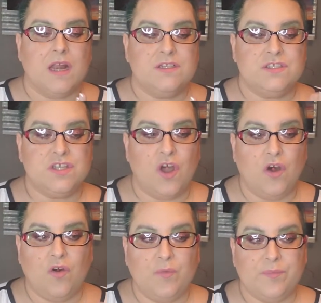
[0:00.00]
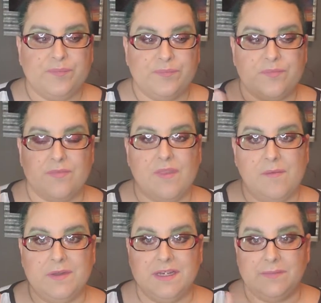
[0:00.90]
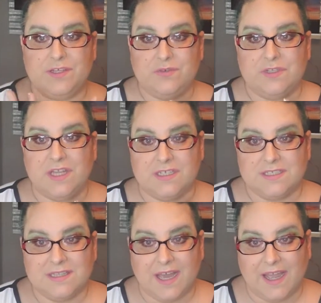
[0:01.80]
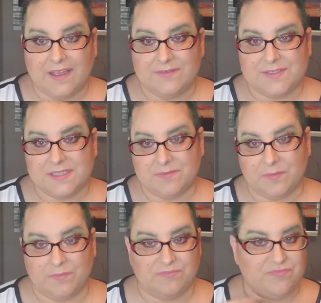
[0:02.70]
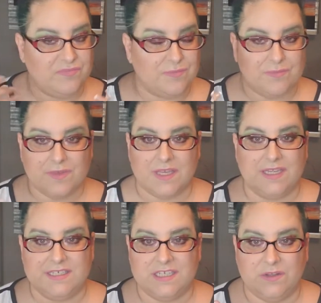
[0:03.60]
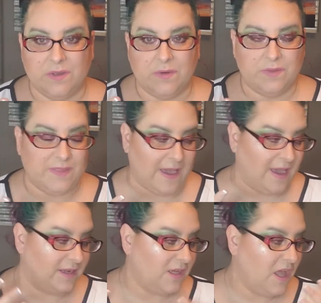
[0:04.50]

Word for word: So I'm going to be doing lots of lives, continuing with that.